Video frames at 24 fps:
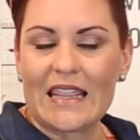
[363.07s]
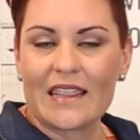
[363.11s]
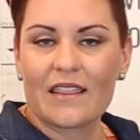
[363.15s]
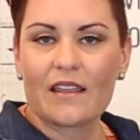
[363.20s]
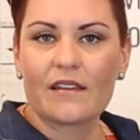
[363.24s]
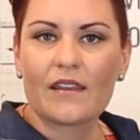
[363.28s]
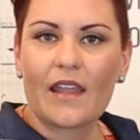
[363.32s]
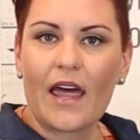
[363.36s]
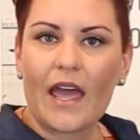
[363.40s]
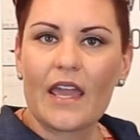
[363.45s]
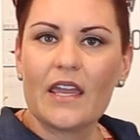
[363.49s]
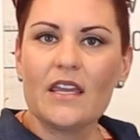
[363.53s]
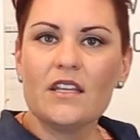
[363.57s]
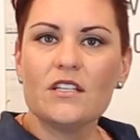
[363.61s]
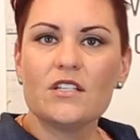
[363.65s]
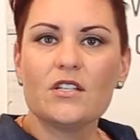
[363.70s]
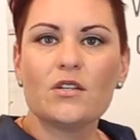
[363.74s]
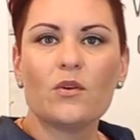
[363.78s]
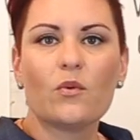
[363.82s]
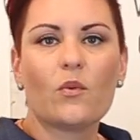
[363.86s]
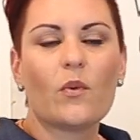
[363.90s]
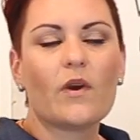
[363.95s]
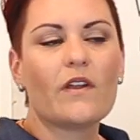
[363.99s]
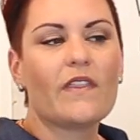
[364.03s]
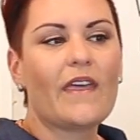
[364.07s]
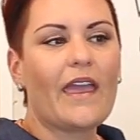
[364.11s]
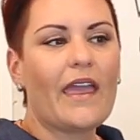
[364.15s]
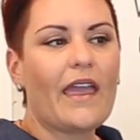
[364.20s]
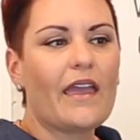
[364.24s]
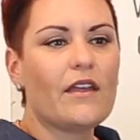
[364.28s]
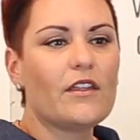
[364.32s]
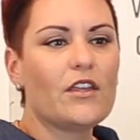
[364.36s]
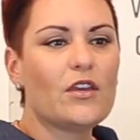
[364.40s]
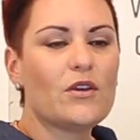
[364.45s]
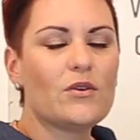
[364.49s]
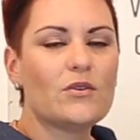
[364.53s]
in the Lite where
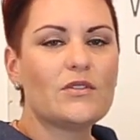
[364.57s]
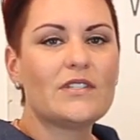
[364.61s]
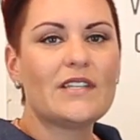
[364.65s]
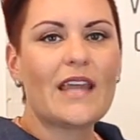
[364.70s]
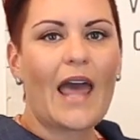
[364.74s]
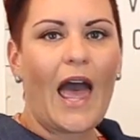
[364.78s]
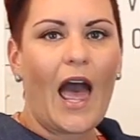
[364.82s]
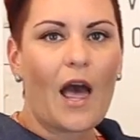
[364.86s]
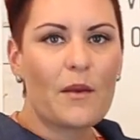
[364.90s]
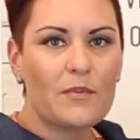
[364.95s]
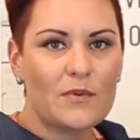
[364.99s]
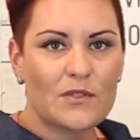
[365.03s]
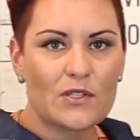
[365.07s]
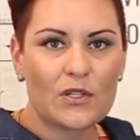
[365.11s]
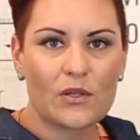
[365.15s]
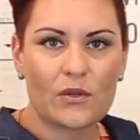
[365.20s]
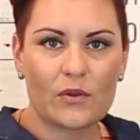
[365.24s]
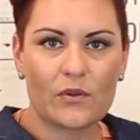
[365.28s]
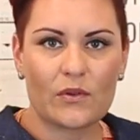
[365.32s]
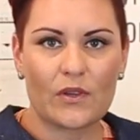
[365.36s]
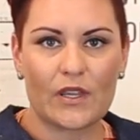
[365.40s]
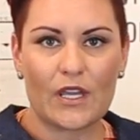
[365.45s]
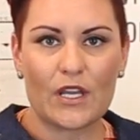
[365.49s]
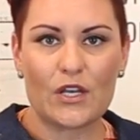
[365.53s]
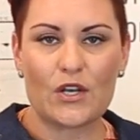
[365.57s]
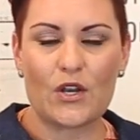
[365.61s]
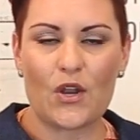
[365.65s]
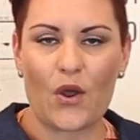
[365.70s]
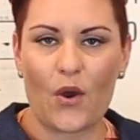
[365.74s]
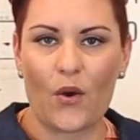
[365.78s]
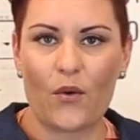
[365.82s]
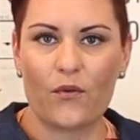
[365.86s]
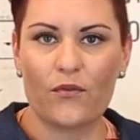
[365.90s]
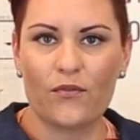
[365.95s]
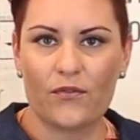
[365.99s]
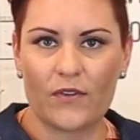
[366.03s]
they used absolutely
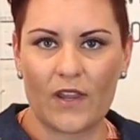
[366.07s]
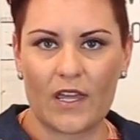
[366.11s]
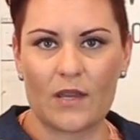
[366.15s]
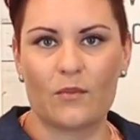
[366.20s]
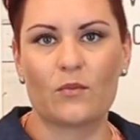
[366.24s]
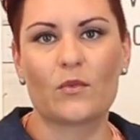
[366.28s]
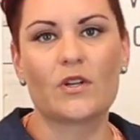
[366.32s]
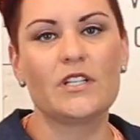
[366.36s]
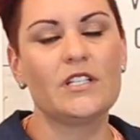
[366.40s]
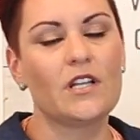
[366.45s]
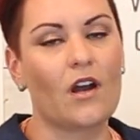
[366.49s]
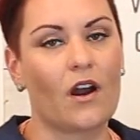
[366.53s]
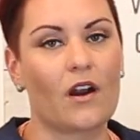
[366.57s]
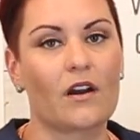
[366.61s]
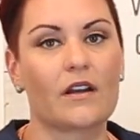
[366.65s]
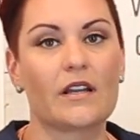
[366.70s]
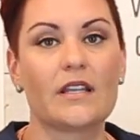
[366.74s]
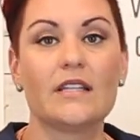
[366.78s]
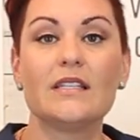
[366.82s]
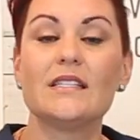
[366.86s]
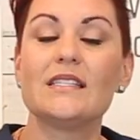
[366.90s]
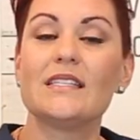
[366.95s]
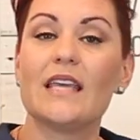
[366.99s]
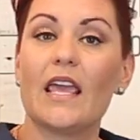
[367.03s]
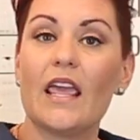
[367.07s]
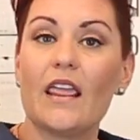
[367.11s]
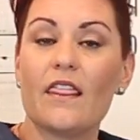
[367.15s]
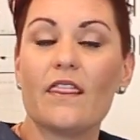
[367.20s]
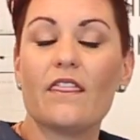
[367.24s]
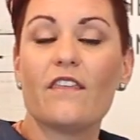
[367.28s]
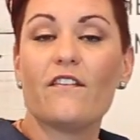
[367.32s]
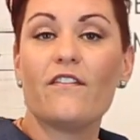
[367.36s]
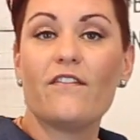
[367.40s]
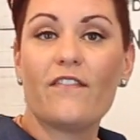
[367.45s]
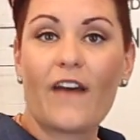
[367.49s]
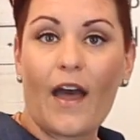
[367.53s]
no flame retardants
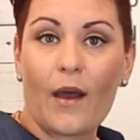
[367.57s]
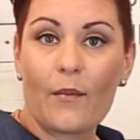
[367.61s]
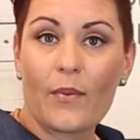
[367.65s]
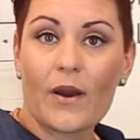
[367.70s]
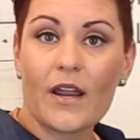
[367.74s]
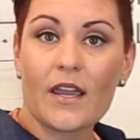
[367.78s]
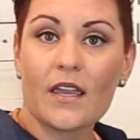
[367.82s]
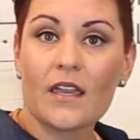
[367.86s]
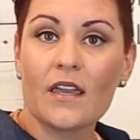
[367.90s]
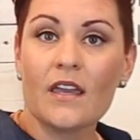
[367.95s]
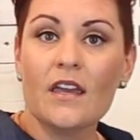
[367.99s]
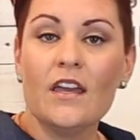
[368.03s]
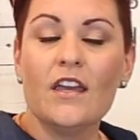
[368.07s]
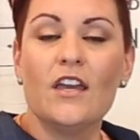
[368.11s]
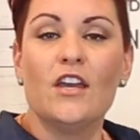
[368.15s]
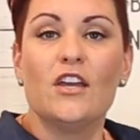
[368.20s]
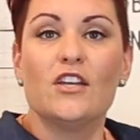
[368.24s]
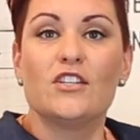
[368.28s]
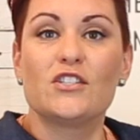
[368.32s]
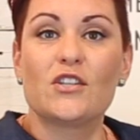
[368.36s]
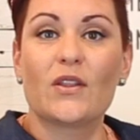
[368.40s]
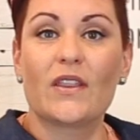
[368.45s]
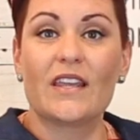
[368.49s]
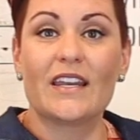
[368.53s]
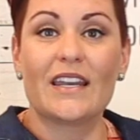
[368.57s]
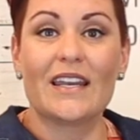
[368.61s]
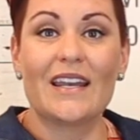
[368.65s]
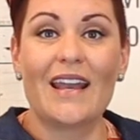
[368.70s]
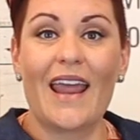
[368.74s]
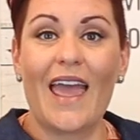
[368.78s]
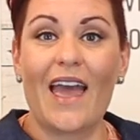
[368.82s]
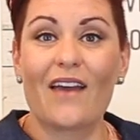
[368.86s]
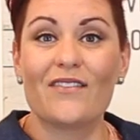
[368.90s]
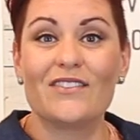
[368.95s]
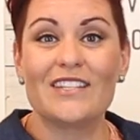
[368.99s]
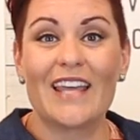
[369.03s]
in the fabric, so they
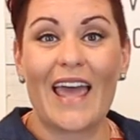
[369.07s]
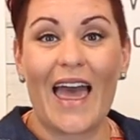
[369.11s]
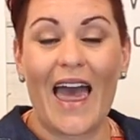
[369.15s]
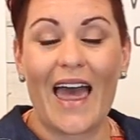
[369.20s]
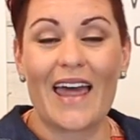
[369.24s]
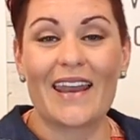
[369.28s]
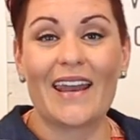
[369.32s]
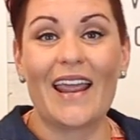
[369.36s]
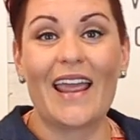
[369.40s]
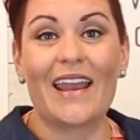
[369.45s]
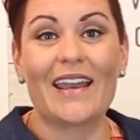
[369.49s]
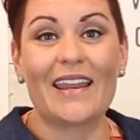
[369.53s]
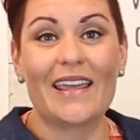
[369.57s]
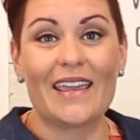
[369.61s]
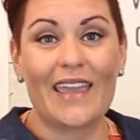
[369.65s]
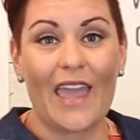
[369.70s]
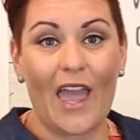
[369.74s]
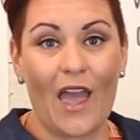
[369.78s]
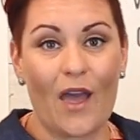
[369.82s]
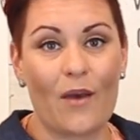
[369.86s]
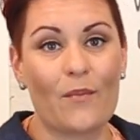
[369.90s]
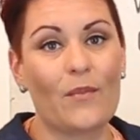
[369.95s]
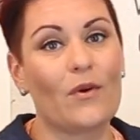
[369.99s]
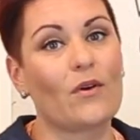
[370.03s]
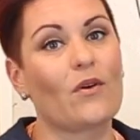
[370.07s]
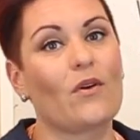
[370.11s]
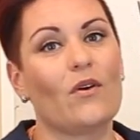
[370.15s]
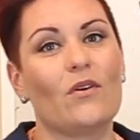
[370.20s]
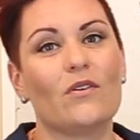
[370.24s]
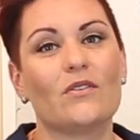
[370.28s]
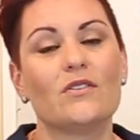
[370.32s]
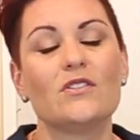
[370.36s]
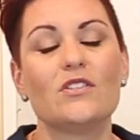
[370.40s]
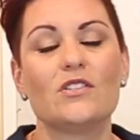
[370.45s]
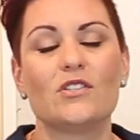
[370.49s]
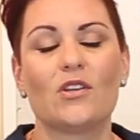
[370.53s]
didn't have to add any
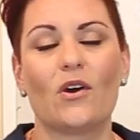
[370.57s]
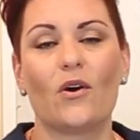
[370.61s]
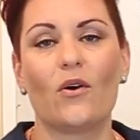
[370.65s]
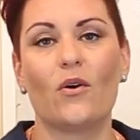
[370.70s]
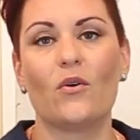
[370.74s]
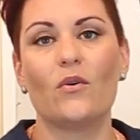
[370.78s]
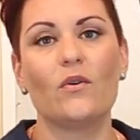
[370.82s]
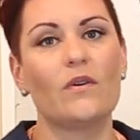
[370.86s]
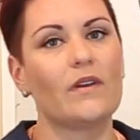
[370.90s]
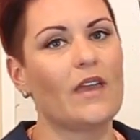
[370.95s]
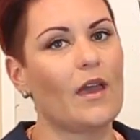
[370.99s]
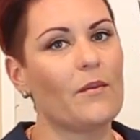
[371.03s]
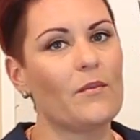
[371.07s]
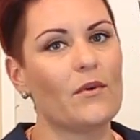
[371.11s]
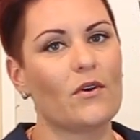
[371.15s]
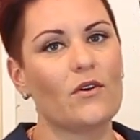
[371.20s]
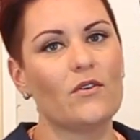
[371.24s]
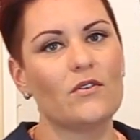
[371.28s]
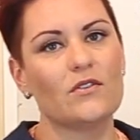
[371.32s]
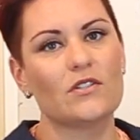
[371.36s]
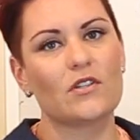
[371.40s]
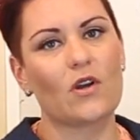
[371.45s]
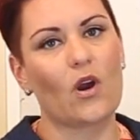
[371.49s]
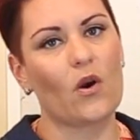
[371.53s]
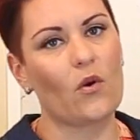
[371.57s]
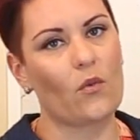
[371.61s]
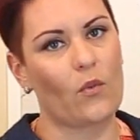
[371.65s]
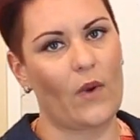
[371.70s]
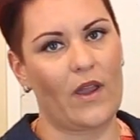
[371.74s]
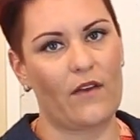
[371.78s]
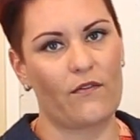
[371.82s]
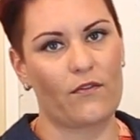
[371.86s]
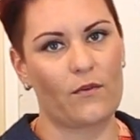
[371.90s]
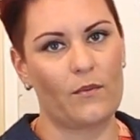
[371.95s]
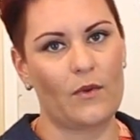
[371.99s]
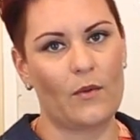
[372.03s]
chemicals. So chemicals are
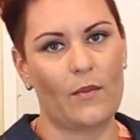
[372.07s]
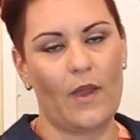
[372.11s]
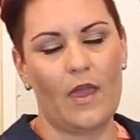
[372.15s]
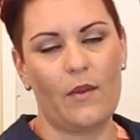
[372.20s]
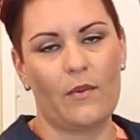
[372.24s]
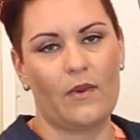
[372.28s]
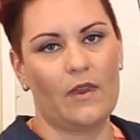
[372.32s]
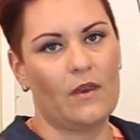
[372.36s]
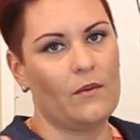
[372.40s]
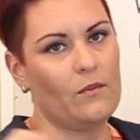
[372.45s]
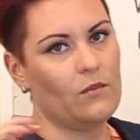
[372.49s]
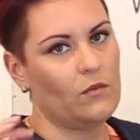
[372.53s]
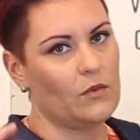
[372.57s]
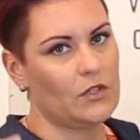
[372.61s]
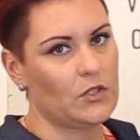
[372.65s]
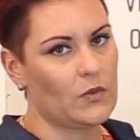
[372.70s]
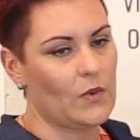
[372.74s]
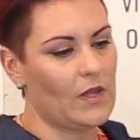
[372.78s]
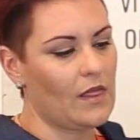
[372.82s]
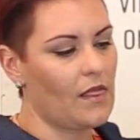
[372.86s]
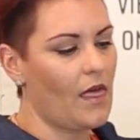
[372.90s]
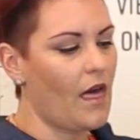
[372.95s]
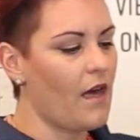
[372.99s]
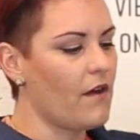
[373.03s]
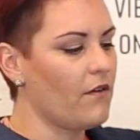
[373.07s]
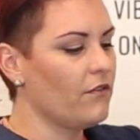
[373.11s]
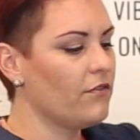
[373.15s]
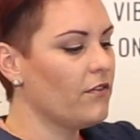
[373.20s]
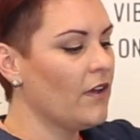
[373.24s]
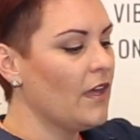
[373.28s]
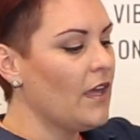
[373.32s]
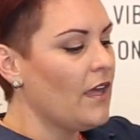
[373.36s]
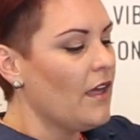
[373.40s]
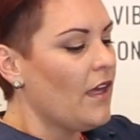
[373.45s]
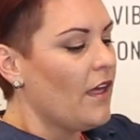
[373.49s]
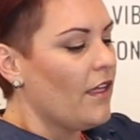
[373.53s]
away from your baby, which we
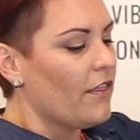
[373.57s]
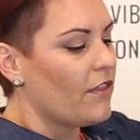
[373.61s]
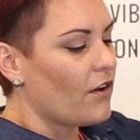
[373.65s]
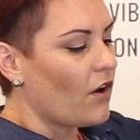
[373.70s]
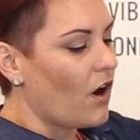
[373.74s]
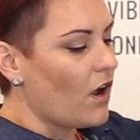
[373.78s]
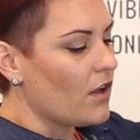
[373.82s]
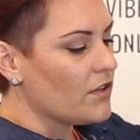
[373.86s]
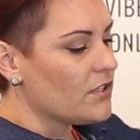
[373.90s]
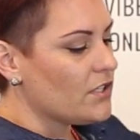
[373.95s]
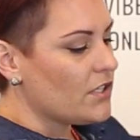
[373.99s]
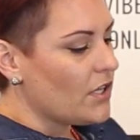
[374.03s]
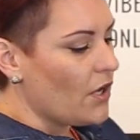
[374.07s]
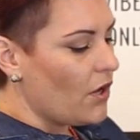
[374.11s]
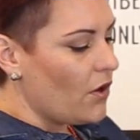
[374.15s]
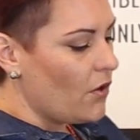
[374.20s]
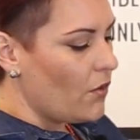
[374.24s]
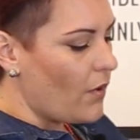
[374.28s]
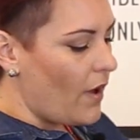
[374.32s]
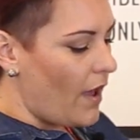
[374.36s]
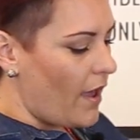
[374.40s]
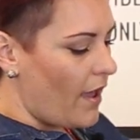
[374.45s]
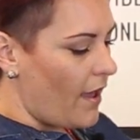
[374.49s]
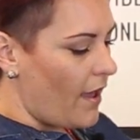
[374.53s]
love. They're also